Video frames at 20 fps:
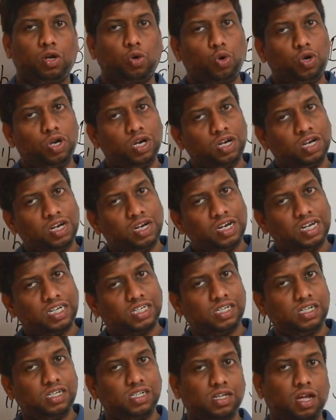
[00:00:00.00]
good
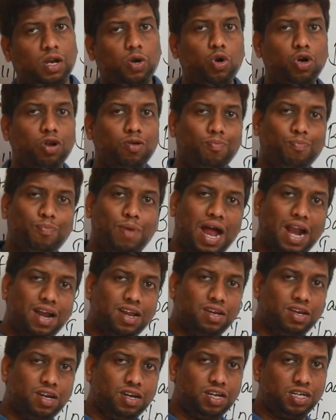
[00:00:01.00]
indentation is allowed, bad
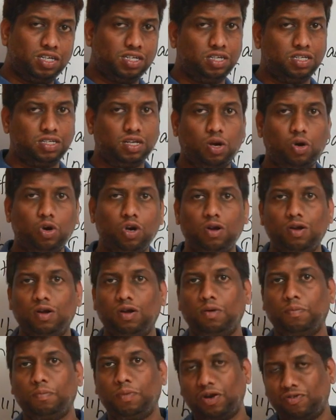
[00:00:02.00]
indentation is allowed,
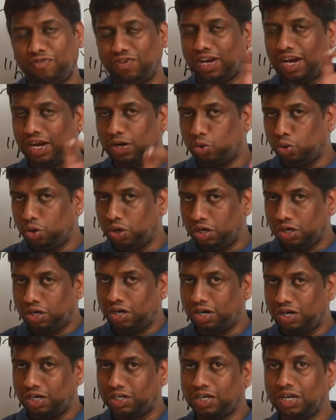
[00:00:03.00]
but we write good
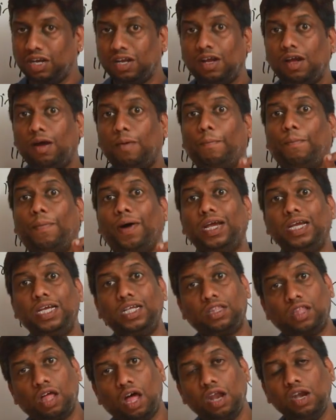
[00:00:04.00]
indentation.
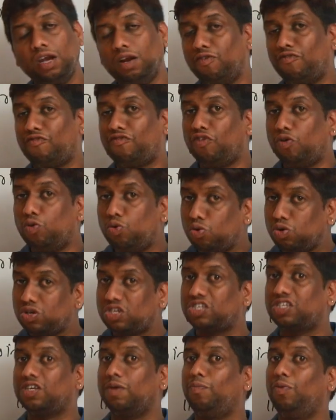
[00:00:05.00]
Python
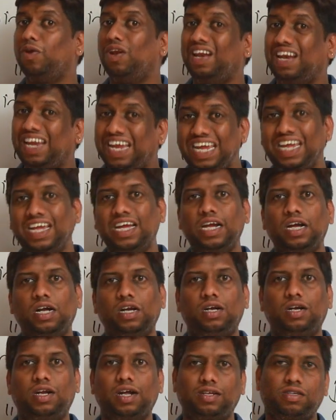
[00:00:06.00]
forcibly
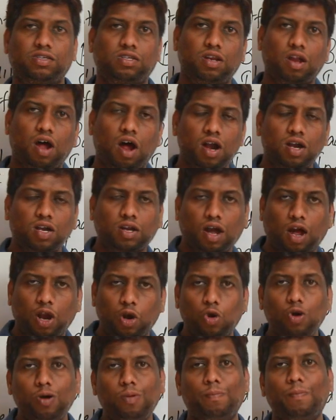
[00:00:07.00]
does not
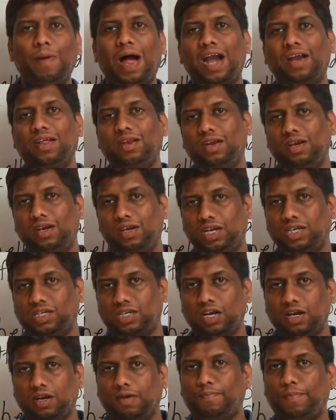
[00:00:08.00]
allow bad
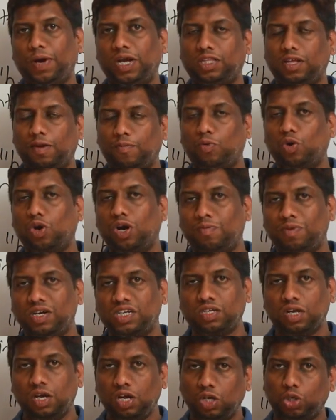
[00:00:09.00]
indentation. Python
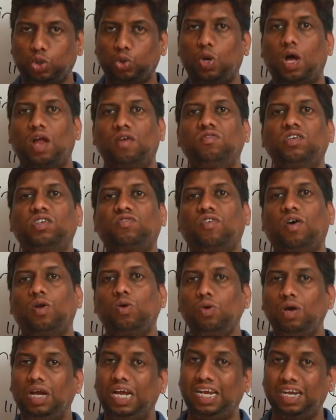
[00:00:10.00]
programmers should always
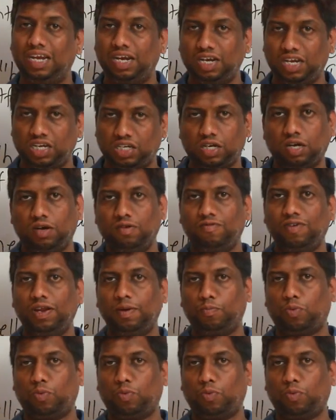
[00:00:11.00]
follow indentation. Very